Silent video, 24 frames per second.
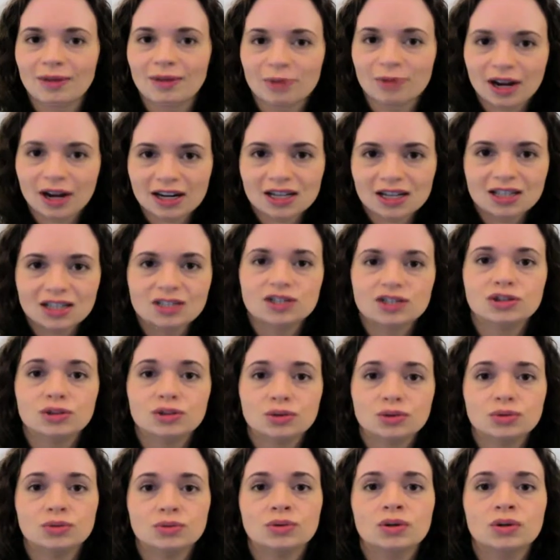ready
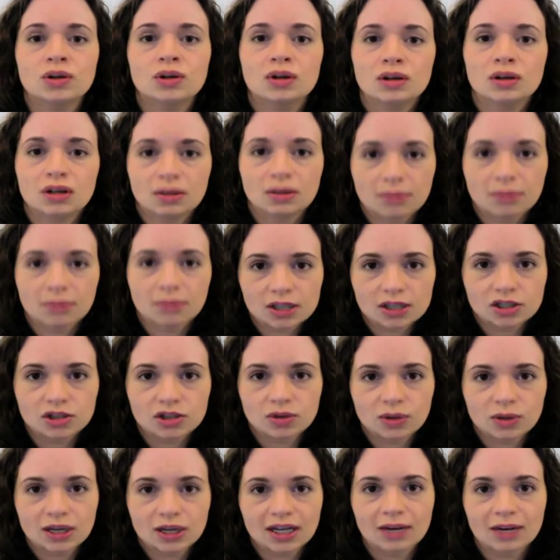to commit to
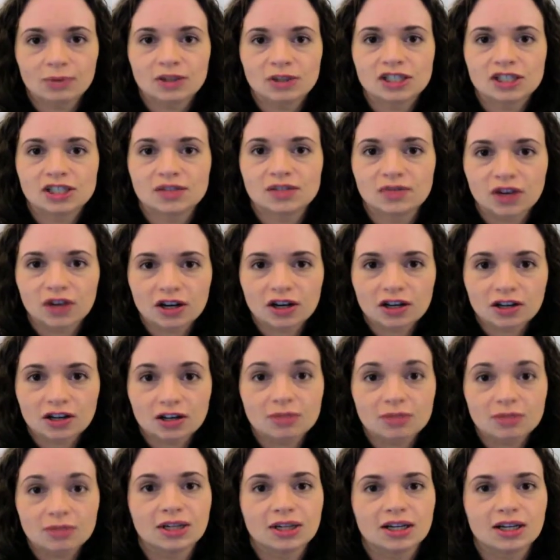it, which is very
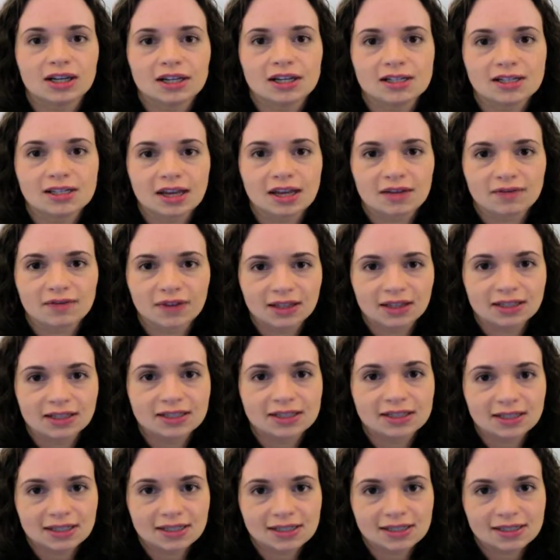good because I finally
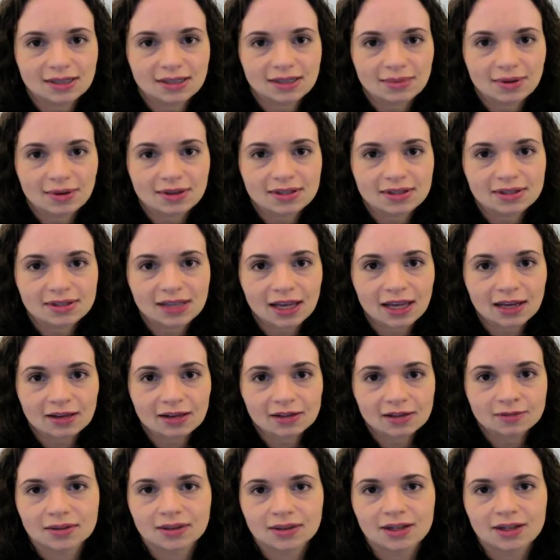did step on the scale.